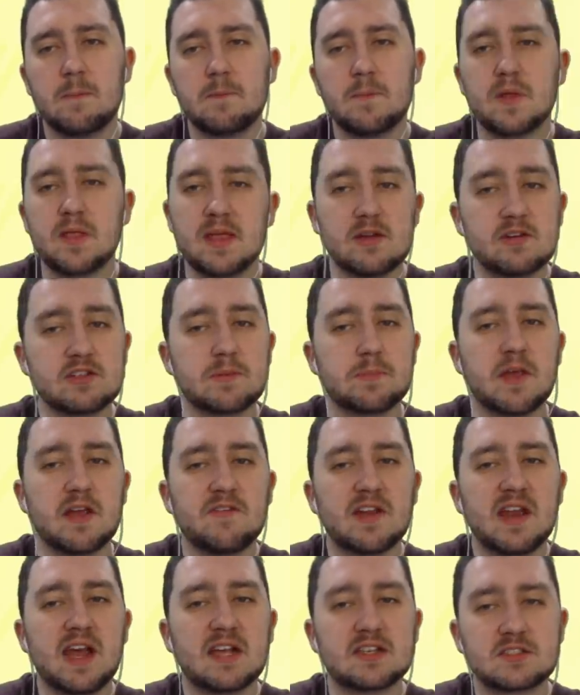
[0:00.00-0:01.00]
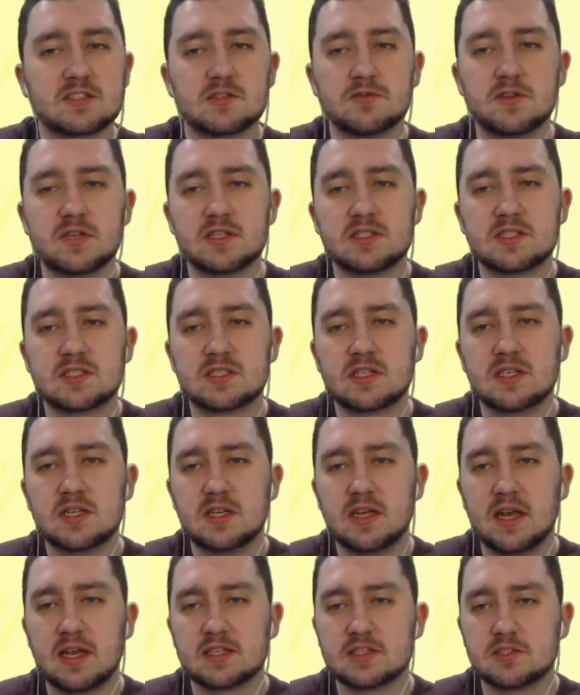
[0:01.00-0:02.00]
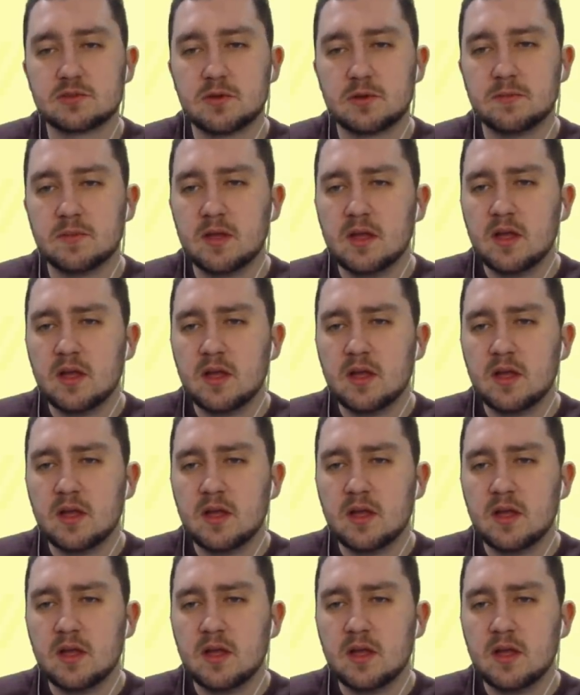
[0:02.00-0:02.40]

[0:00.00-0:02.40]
but there is a bit of an asterisk next to him.